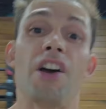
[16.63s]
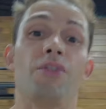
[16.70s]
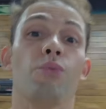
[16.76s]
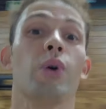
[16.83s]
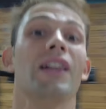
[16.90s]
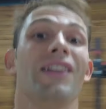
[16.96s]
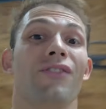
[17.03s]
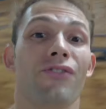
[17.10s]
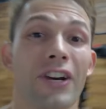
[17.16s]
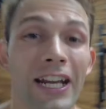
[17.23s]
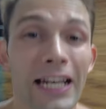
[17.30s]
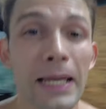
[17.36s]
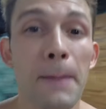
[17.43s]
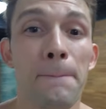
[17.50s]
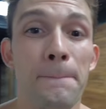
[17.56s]
will
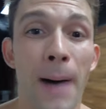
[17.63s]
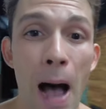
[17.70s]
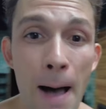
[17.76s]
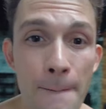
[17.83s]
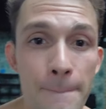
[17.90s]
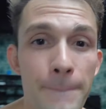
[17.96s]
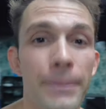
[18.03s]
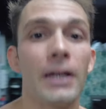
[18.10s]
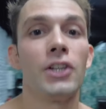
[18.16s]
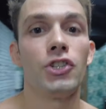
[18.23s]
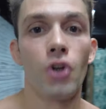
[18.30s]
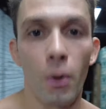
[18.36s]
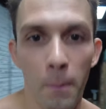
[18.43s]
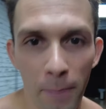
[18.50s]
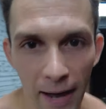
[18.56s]
really pump
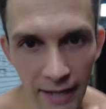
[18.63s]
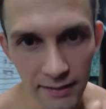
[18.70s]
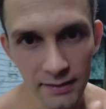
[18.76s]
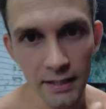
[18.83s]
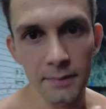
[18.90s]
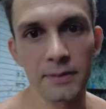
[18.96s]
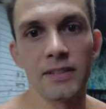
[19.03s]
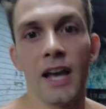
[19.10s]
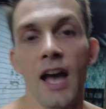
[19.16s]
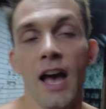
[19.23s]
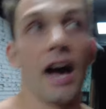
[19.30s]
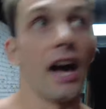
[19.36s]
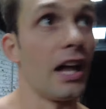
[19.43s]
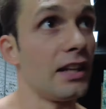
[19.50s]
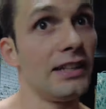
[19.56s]
your biceps
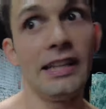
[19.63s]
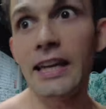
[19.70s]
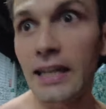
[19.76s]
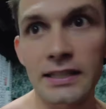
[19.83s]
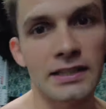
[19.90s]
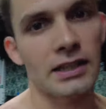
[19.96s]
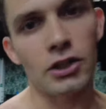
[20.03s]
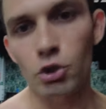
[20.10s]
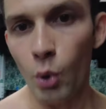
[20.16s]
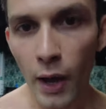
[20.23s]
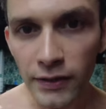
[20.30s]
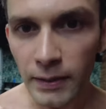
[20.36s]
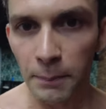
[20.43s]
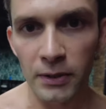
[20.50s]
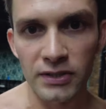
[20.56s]
at least
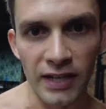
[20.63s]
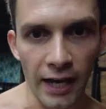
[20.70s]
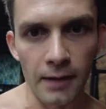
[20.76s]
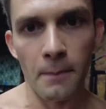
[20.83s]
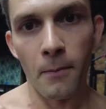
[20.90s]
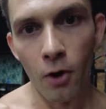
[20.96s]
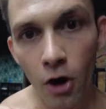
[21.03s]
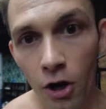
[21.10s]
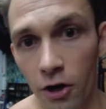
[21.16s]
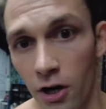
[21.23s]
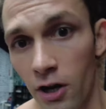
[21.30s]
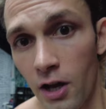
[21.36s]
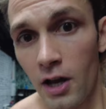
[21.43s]
20% more.